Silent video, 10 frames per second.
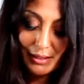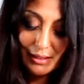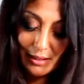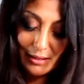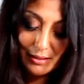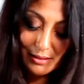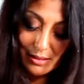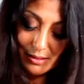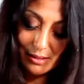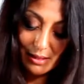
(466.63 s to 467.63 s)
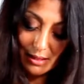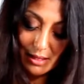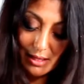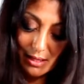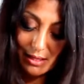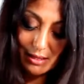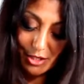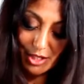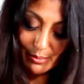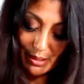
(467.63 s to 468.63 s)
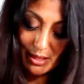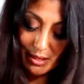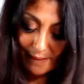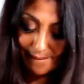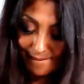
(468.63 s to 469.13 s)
is the last shebang.